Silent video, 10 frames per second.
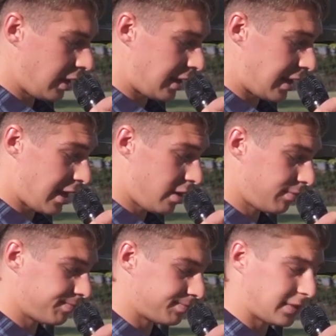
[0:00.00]
And
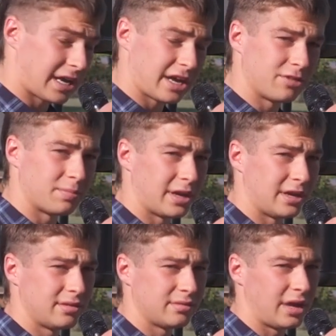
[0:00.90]
now it has
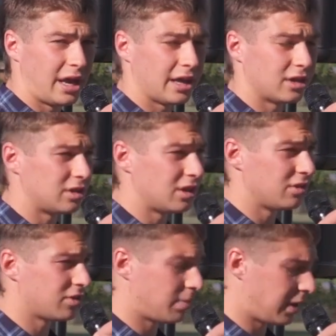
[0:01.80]
been and
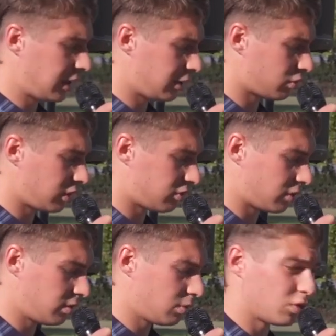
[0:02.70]
continues to be a
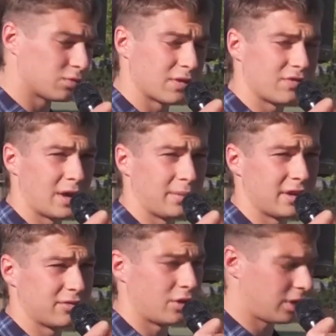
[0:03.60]
tradition which my family
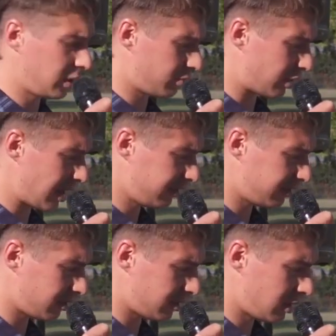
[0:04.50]
has not only
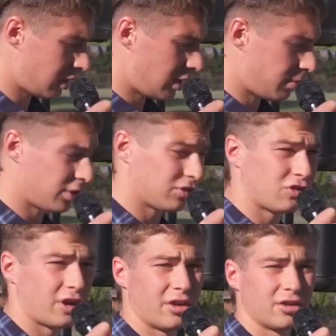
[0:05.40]
embraced but is
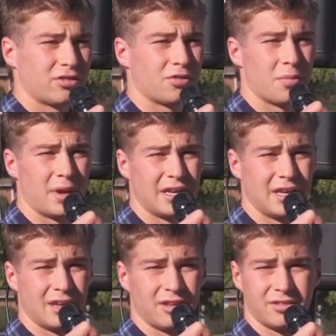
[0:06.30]
cherished for many
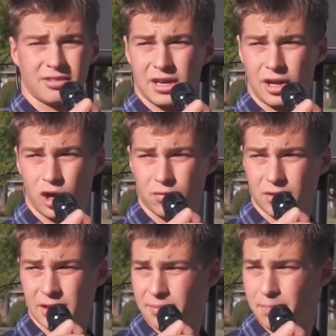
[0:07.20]
years and
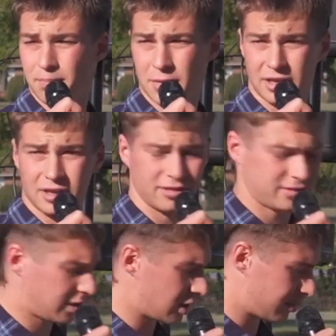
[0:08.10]
hopefully many years
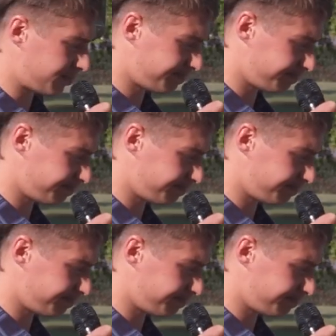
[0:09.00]
to come.